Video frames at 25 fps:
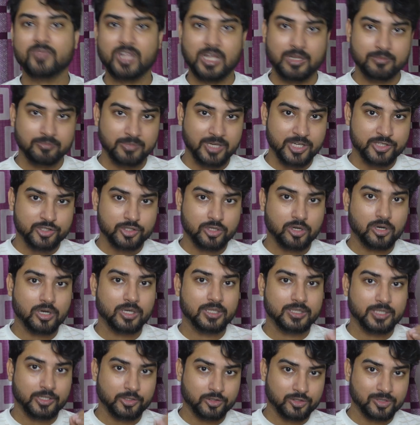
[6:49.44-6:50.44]
and make
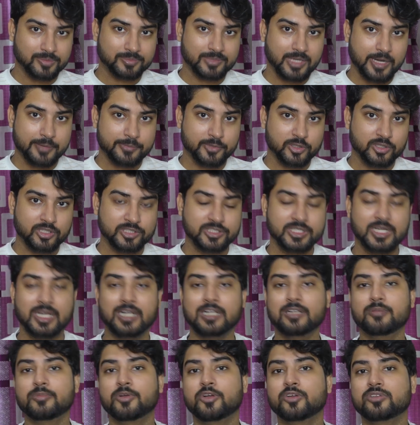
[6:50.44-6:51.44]
sure that you subscribe to the
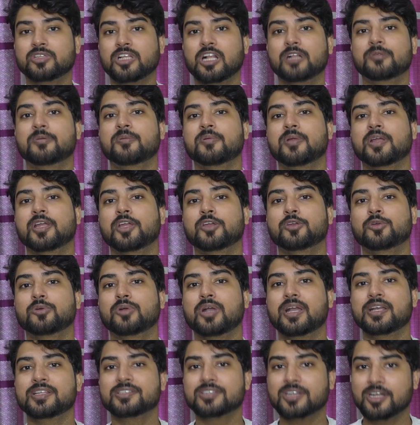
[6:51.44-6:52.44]
channel, because I'll be bringing you
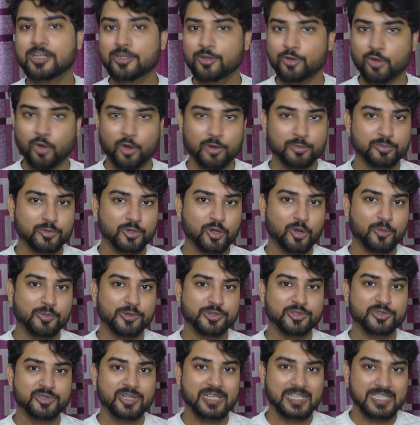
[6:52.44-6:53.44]
guys a lot more
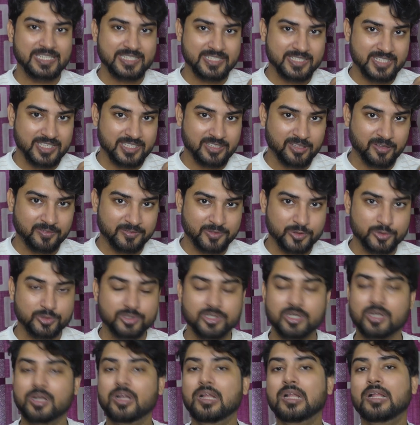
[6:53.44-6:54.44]
opportunities in the
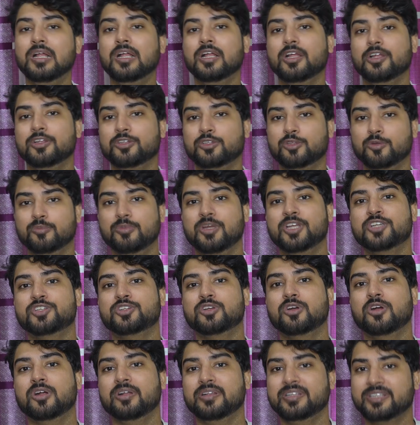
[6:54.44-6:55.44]
future. So make
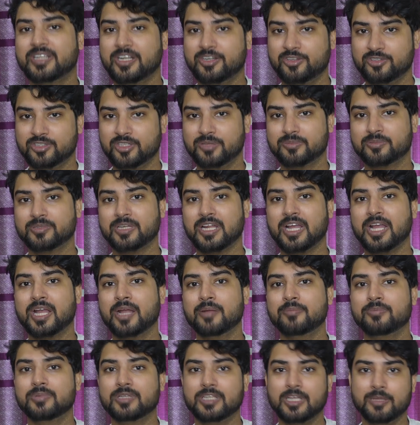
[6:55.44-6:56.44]
sure that you
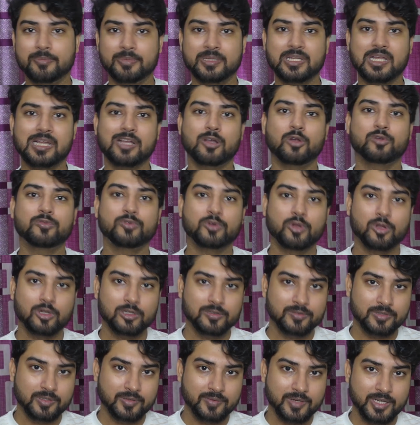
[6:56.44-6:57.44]
subscribe. Keep an eye out for all
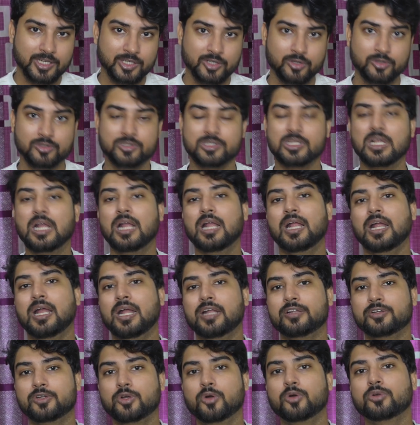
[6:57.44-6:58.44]
of the videos.
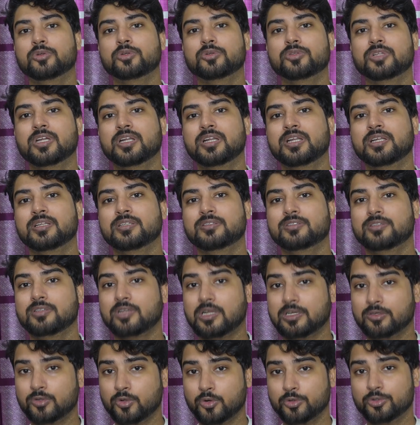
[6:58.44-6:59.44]
And go to
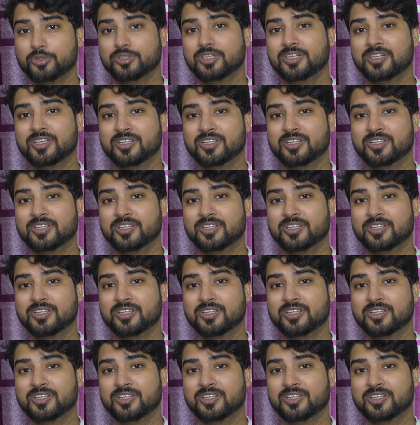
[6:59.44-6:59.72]
the